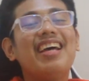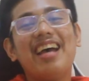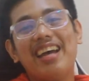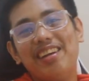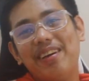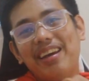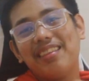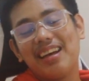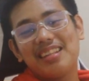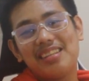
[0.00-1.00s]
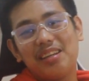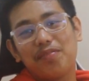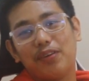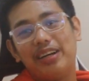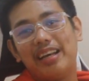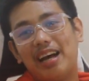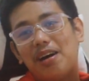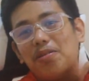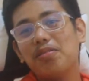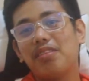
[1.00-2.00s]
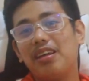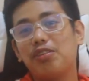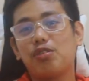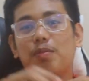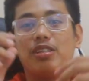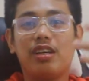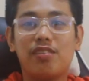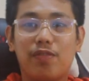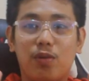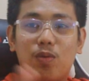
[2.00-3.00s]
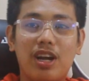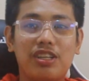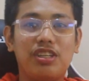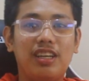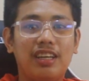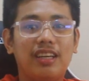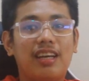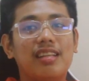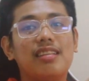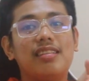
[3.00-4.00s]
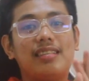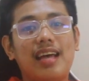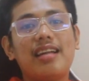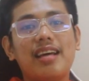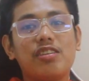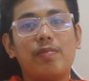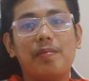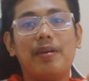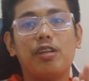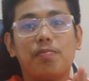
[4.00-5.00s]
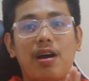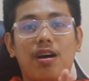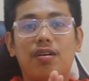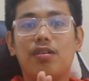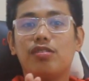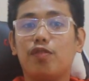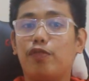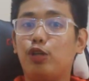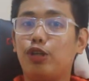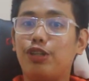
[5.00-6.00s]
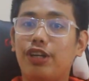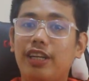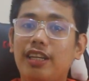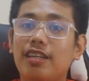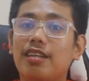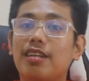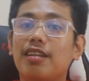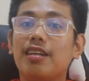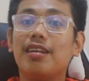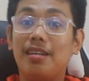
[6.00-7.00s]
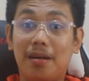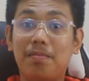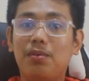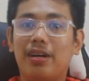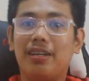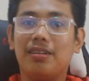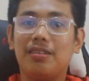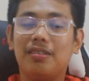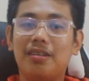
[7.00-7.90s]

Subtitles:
Anyway, that's it for now. Thank you so much guys for watching and sana subaybayan niyo pa ako sa future journey ng buhay ko.